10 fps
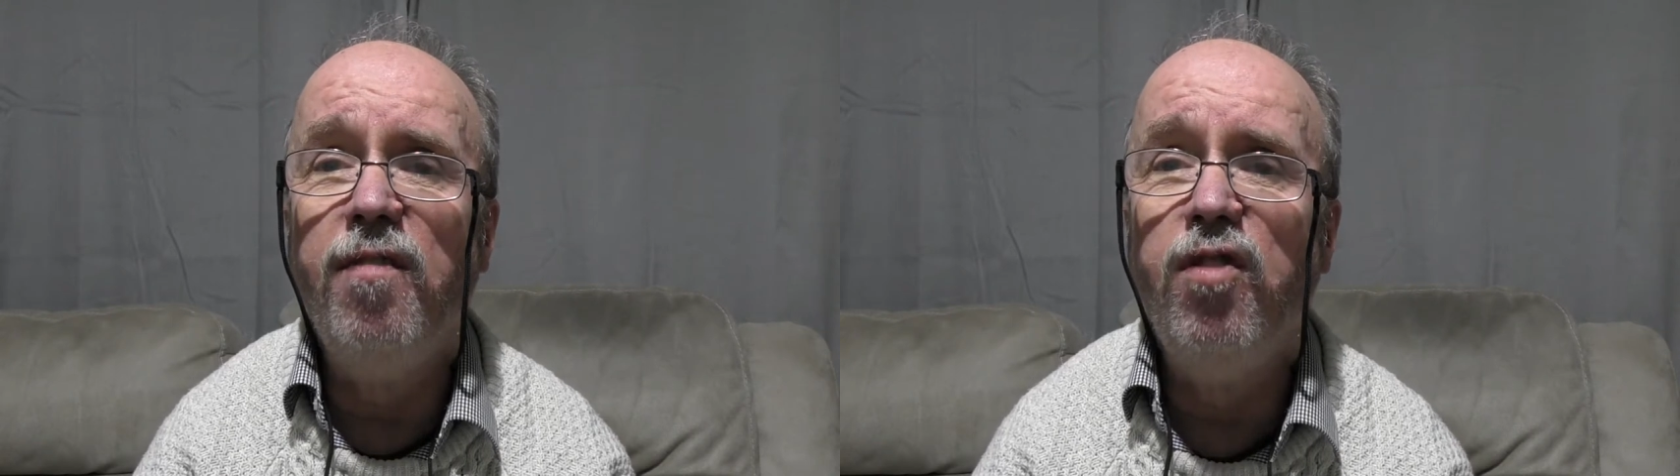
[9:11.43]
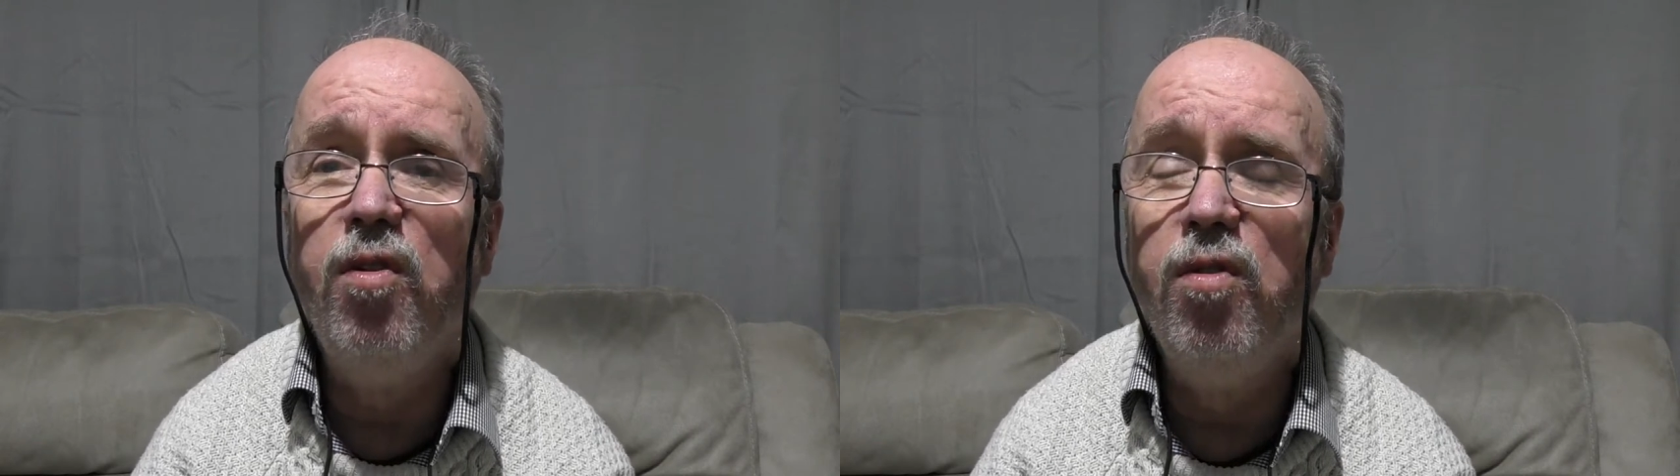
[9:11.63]

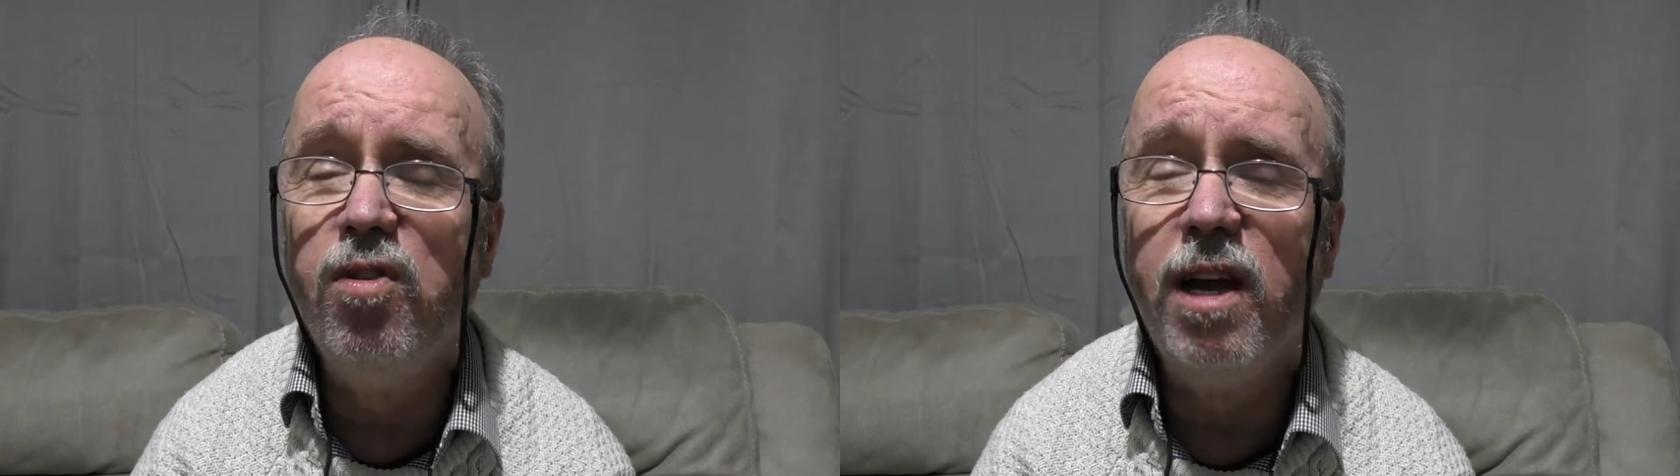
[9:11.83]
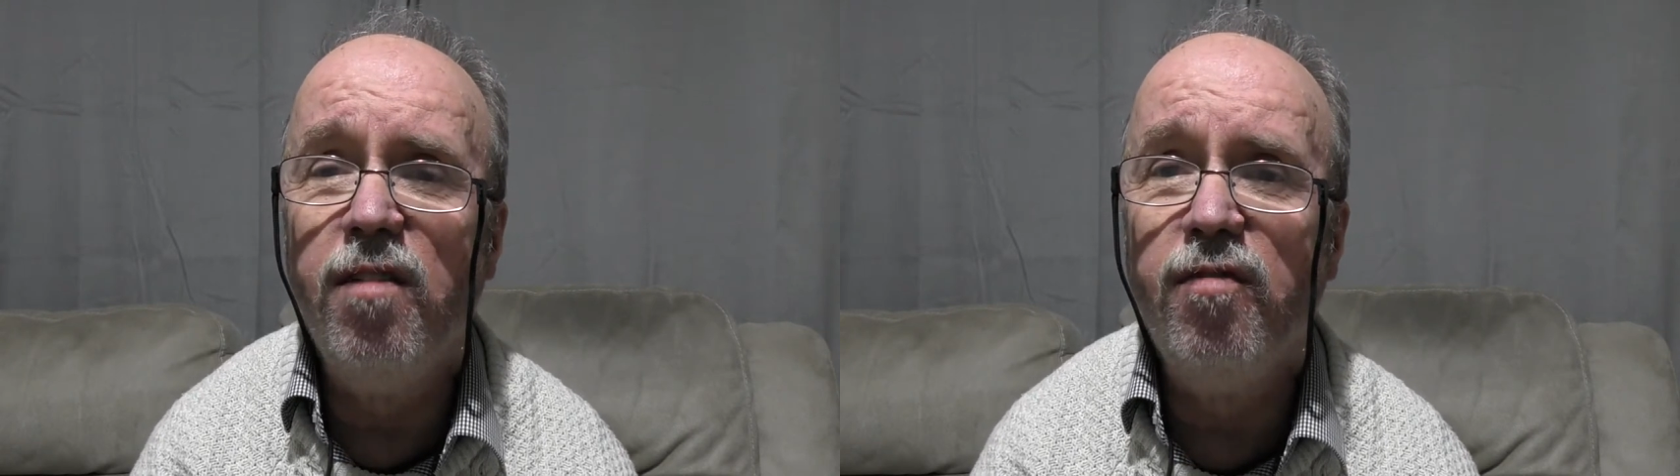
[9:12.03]
few
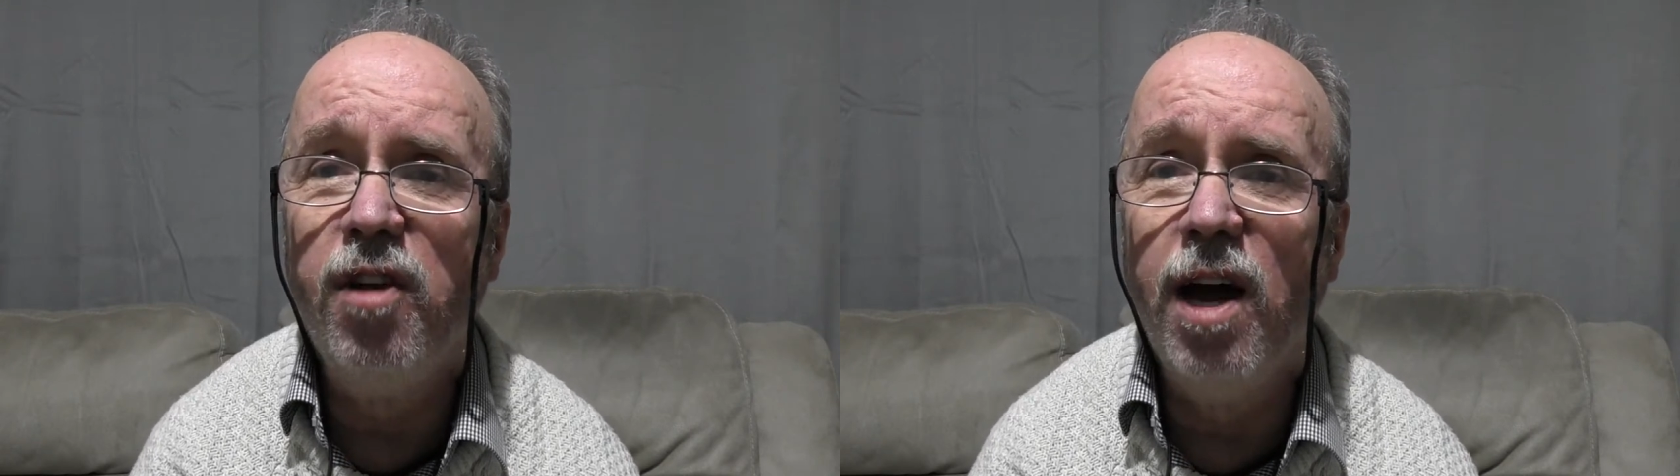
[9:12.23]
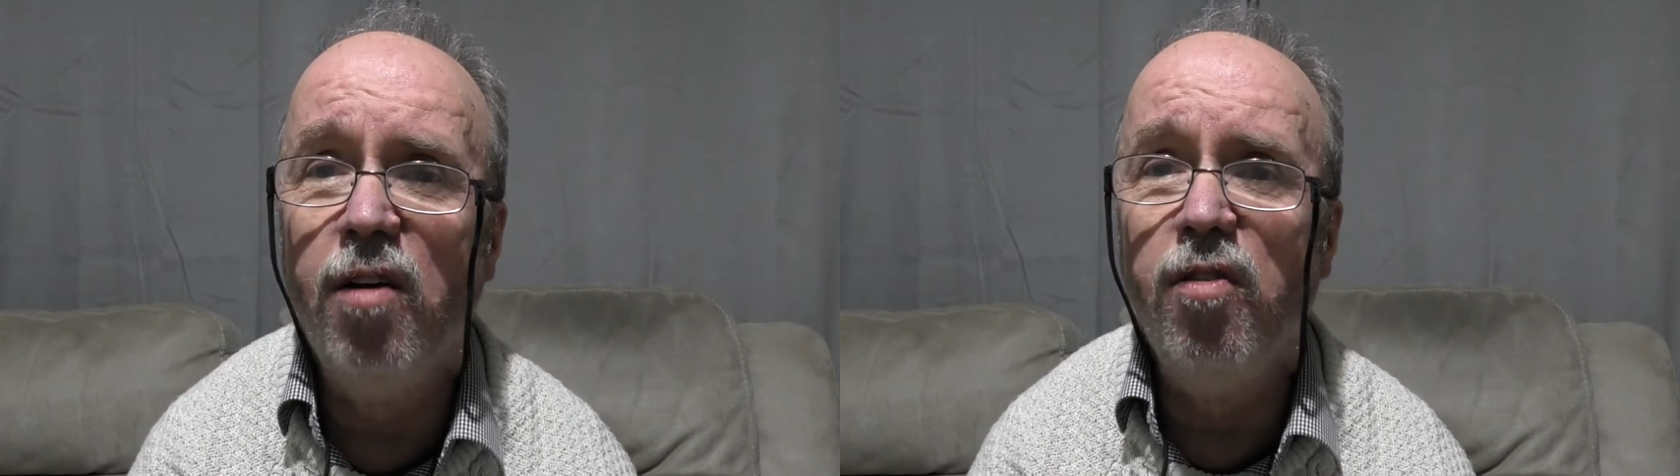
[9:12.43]

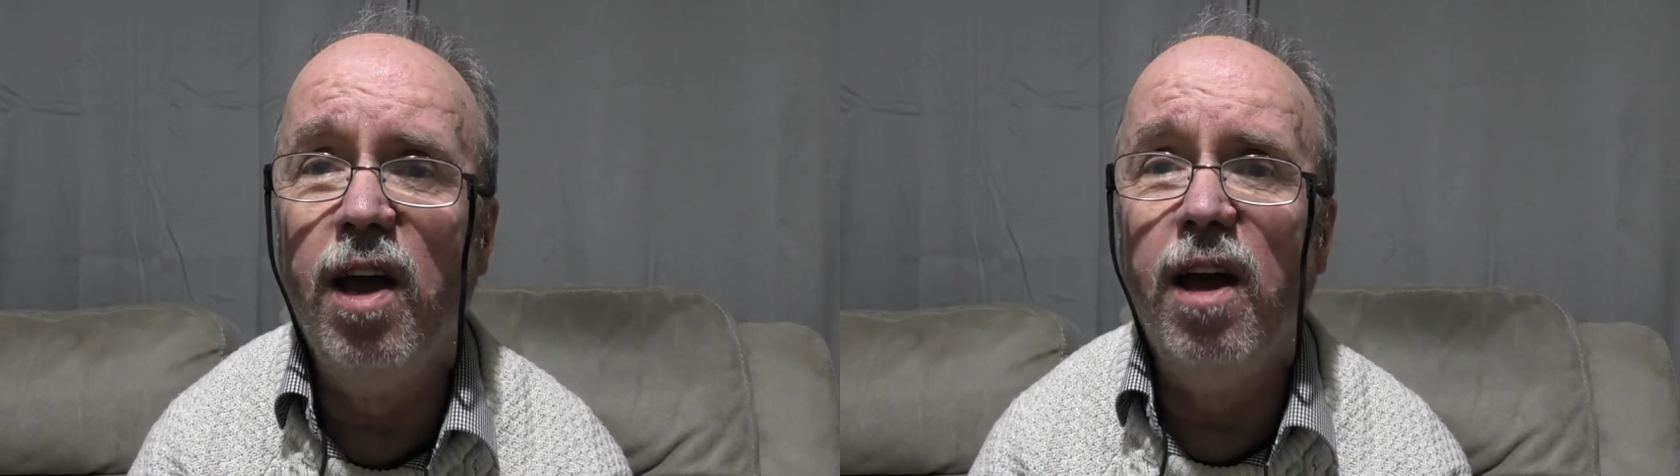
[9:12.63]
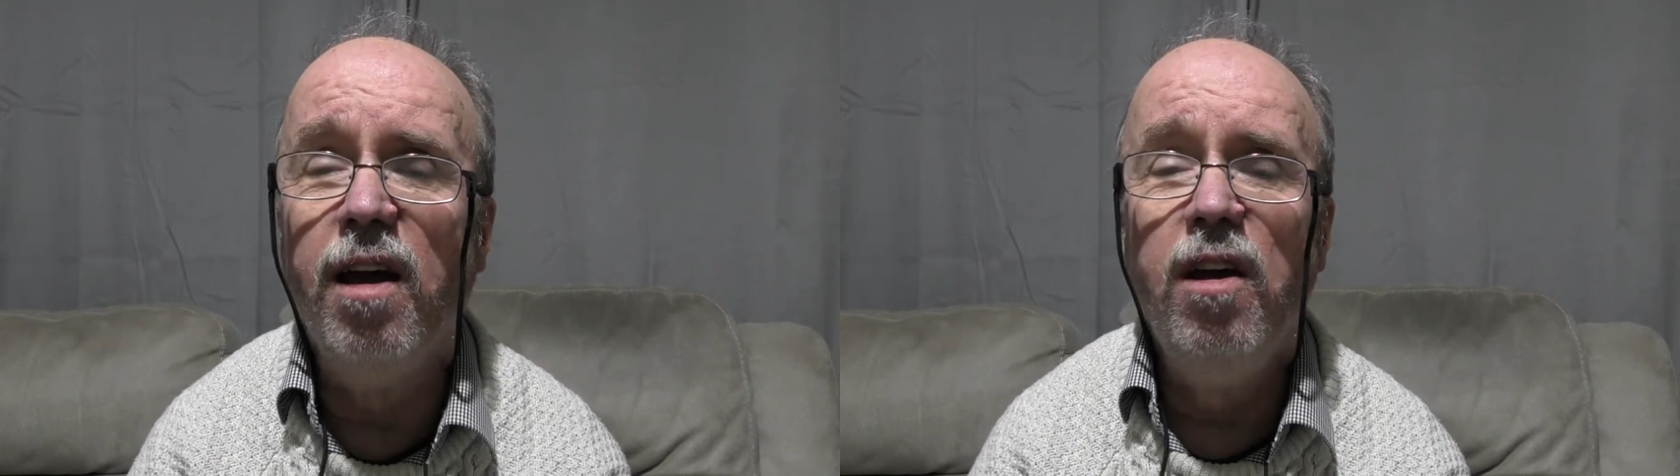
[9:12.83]
telephones out
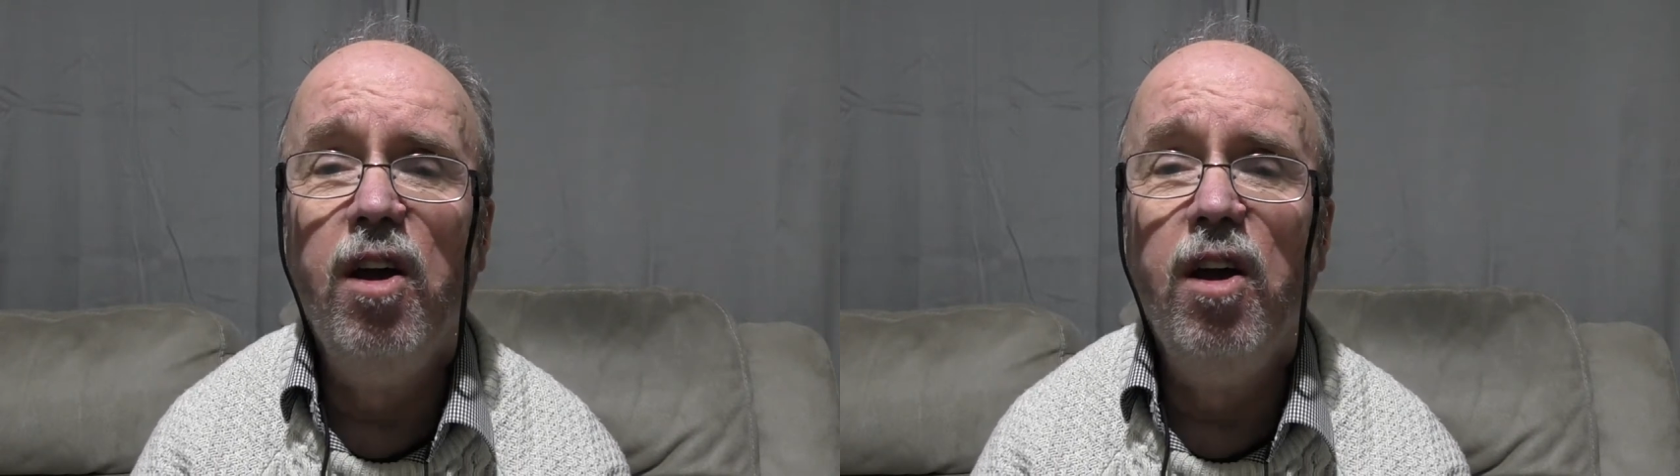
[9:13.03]
there